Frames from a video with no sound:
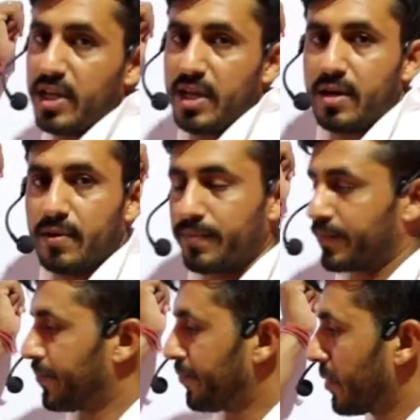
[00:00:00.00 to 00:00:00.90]
here.
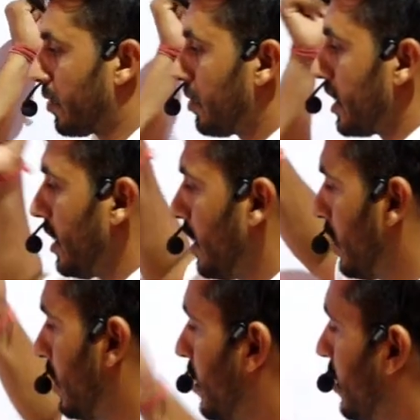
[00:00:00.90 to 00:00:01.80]
Okay.
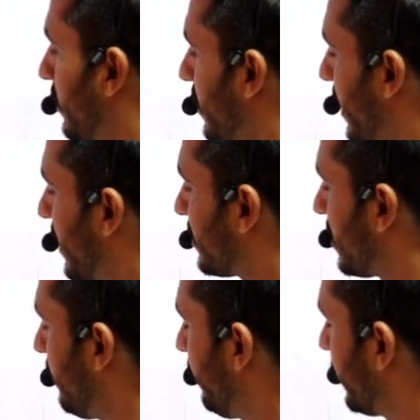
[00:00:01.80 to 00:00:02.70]
The next
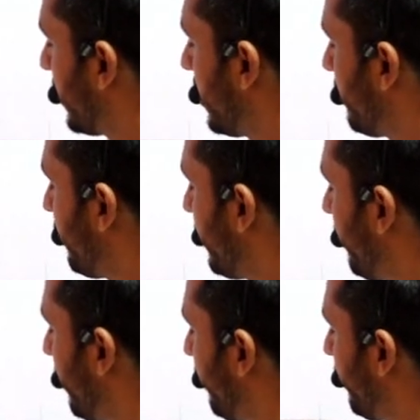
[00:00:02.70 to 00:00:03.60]
term, if we
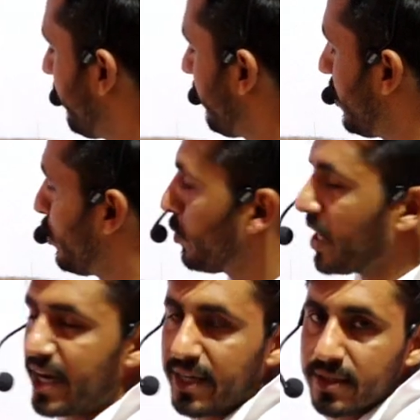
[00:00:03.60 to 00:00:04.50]
want
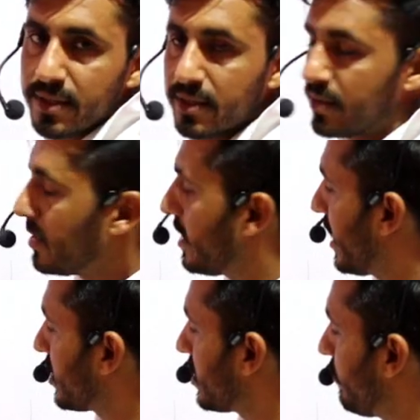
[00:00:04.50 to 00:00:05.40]
to get, the
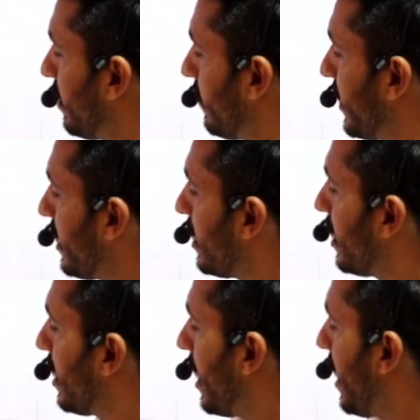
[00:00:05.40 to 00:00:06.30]
next term will
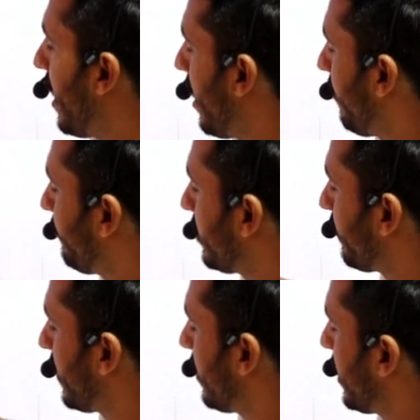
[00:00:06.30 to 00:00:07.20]
be f
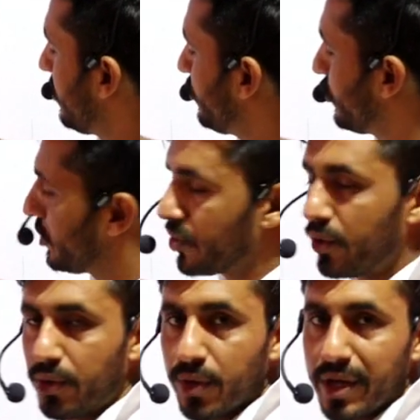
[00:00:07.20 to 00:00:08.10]
triple dash
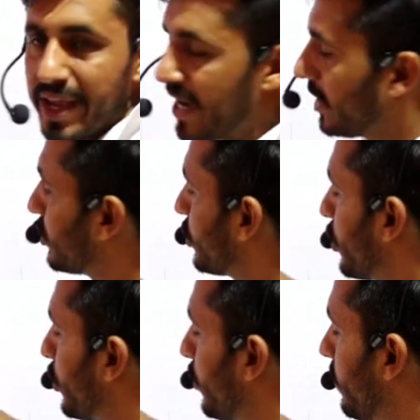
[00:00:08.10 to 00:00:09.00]
0 x
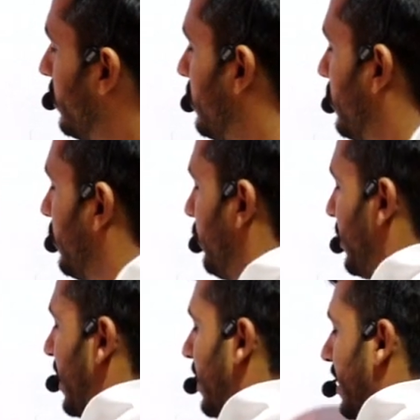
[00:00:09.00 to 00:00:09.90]
cube. We
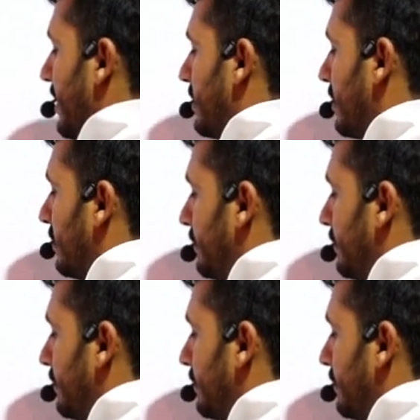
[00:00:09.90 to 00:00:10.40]
can write